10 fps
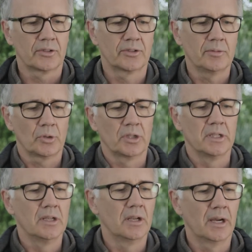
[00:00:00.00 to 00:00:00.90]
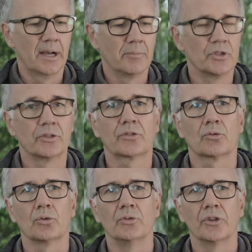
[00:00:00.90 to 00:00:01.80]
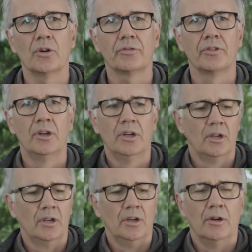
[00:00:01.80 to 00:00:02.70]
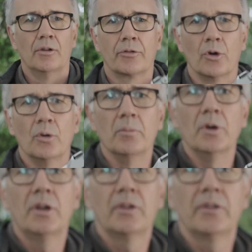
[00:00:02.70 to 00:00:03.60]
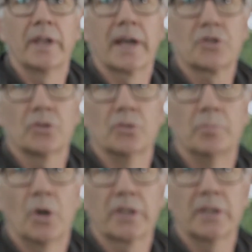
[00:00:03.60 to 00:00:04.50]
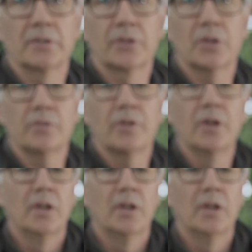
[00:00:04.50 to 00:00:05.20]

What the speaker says: It simply just screws off from the actual body itself.